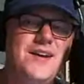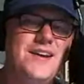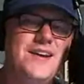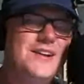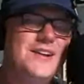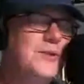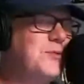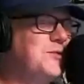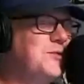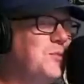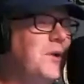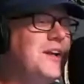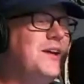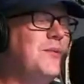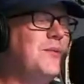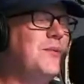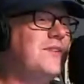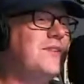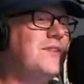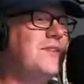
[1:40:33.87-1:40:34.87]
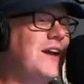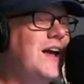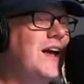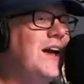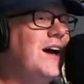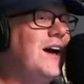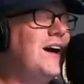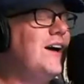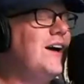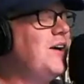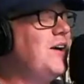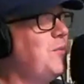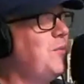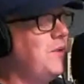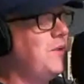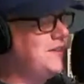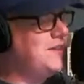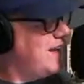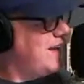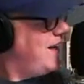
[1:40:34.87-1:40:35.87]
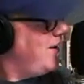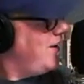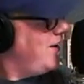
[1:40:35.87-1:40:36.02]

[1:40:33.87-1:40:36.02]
was one that was like, oh, what the hell